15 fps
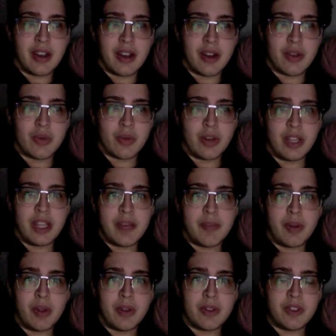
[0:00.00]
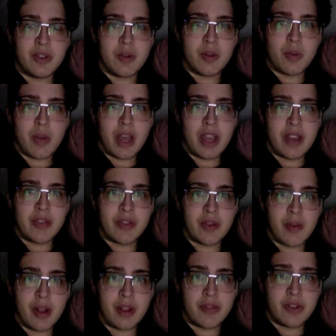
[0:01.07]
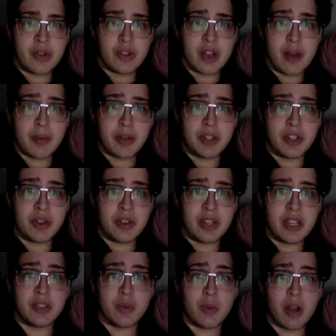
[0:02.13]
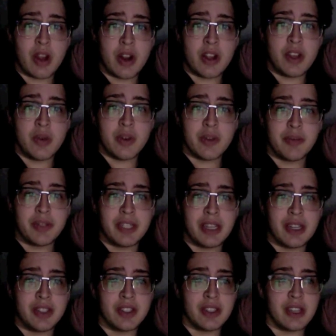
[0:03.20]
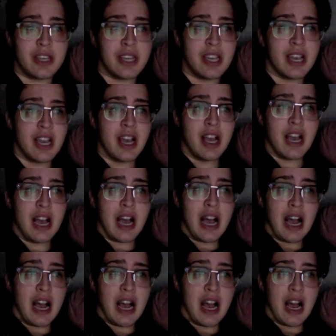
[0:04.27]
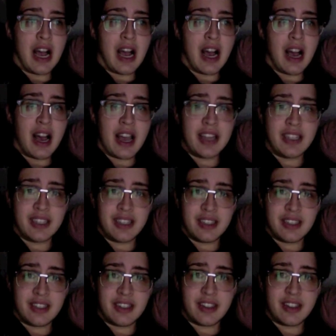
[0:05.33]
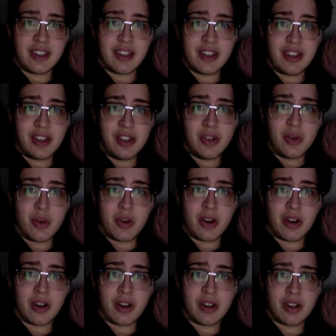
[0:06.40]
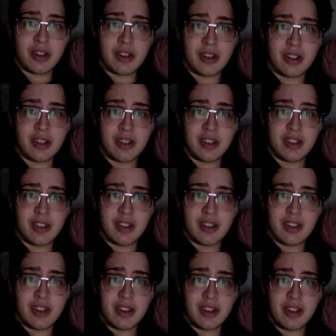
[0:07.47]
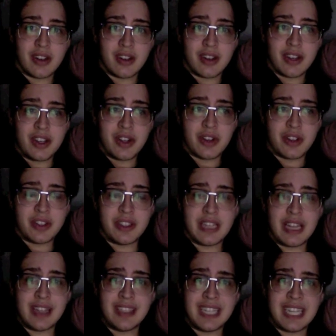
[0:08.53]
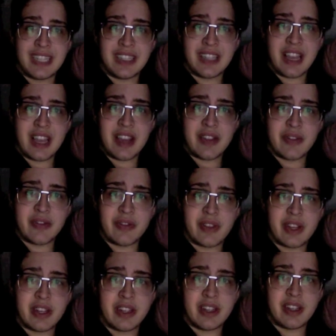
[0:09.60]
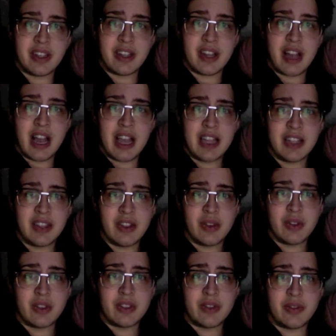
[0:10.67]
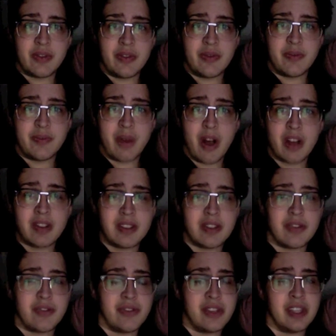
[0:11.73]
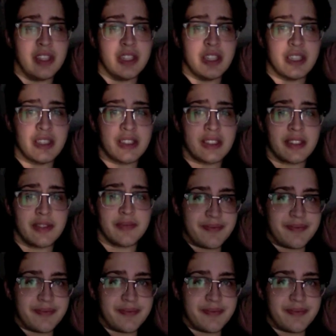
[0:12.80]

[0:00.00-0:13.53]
really pulls you away from all of those opportunities where you could potentially heighten your standing in life and heighten those positive feelings.